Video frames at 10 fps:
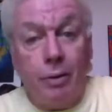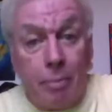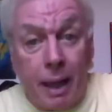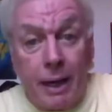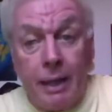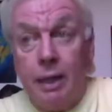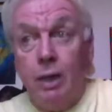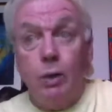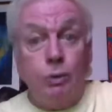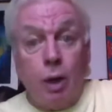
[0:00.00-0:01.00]
the many
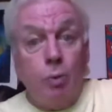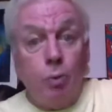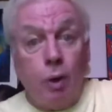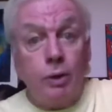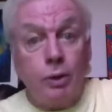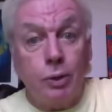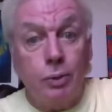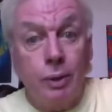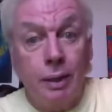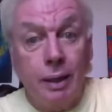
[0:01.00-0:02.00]
who don't want to